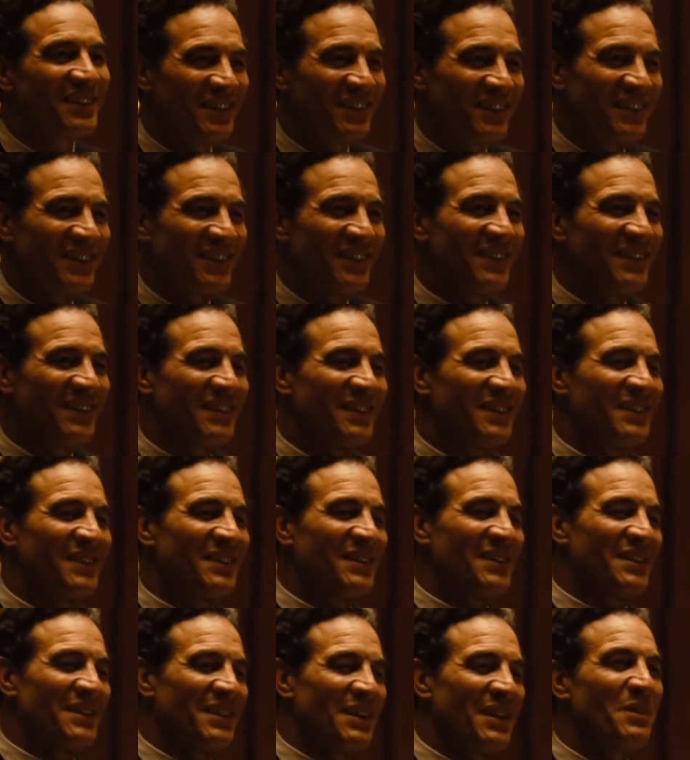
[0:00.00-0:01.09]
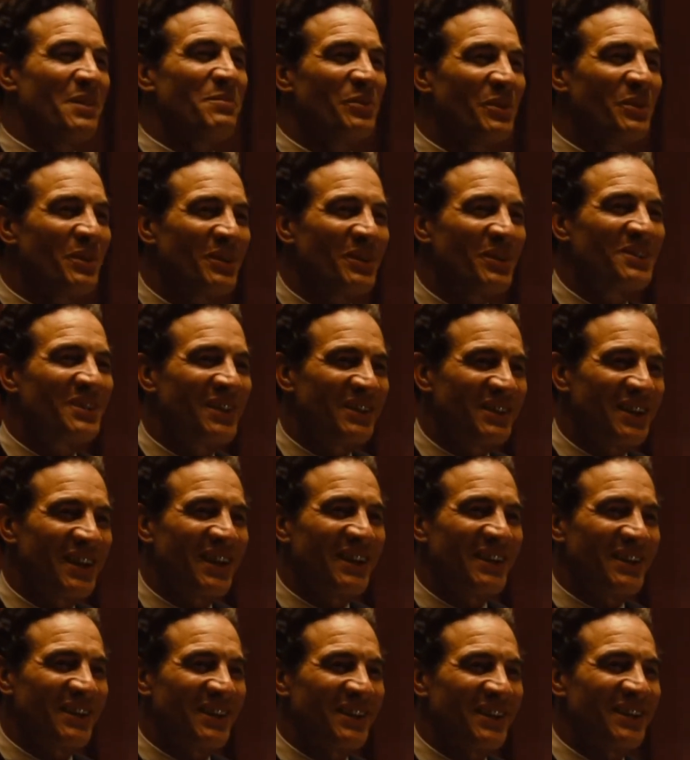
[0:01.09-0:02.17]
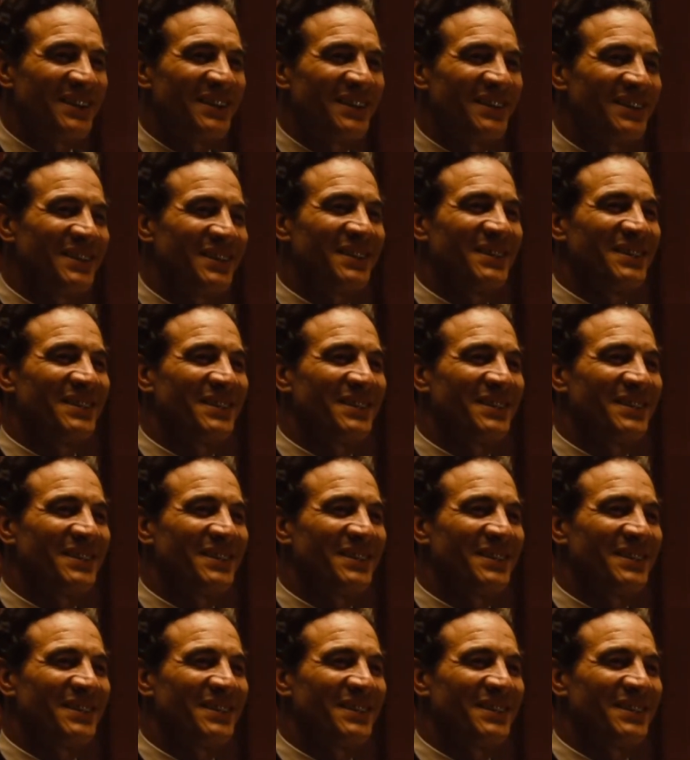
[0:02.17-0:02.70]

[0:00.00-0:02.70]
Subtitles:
believe that the answer will come as we stay tuned,